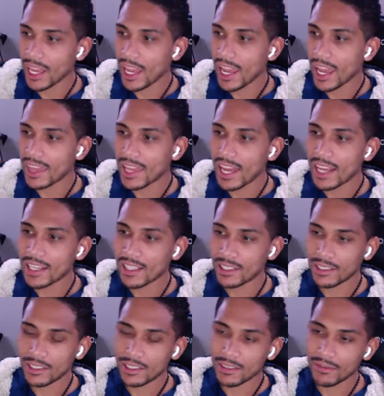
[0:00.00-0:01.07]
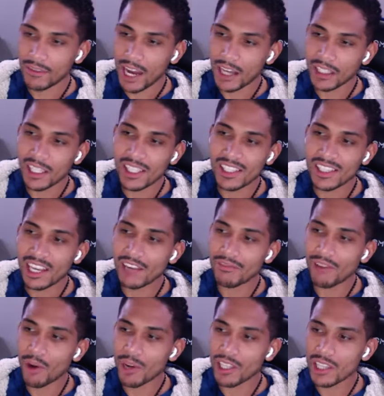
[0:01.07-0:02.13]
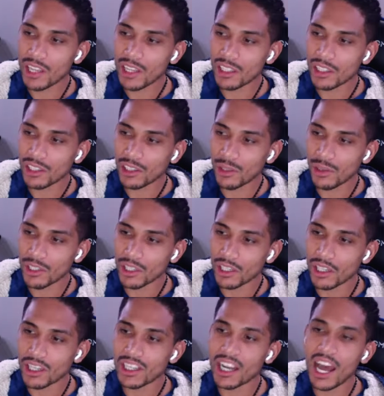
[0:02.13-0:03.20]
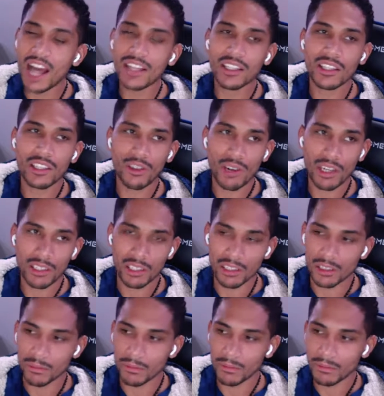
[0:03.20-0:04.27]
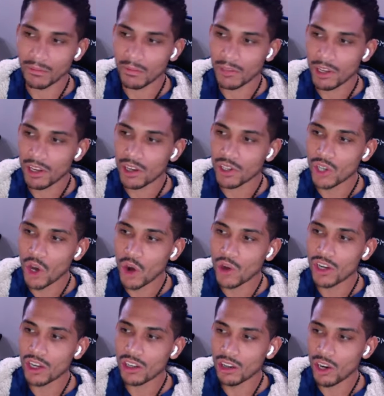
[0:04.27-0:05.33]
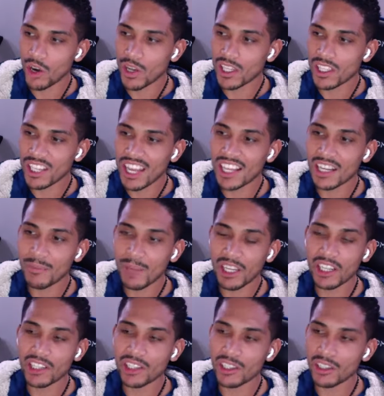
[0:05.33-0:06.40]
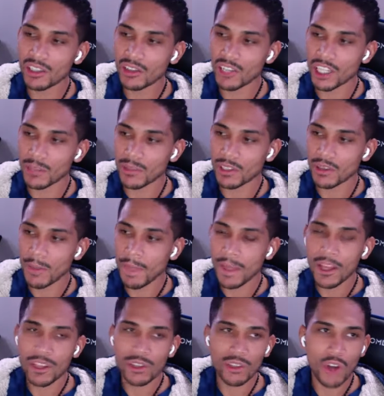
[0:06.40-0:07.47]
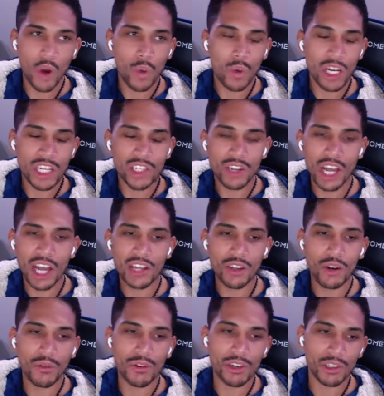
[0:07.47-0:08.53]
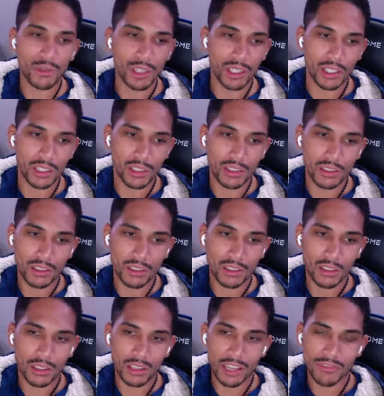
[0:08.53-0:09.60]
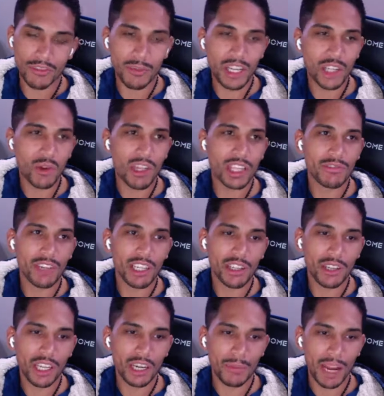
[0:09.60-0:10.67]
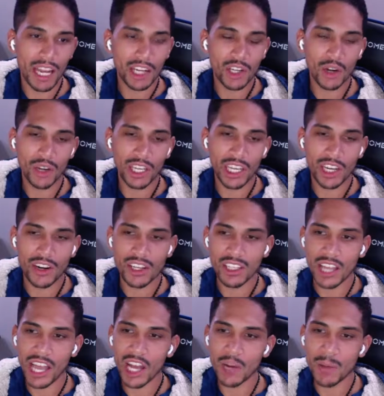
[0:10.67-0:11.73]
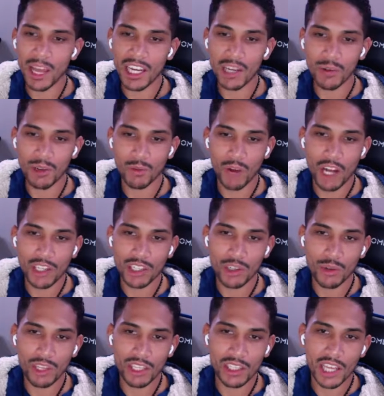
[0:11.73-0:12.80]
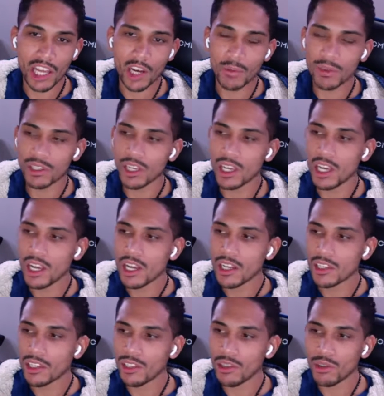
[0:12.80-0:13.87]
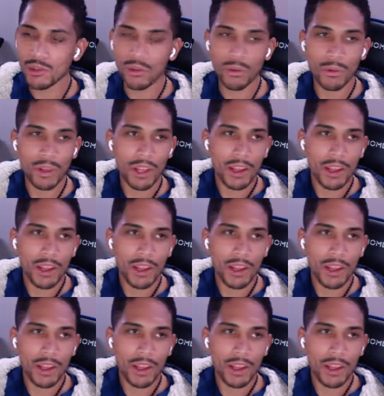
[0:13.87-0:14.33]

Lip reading: And then finally, stay focused on the conclusion, not the criticism. Know your goal and stay committed to your dreams. So know what is your end goal for doing this. Like for me doing this video here, my end goal here is to help anyone watching who this helps to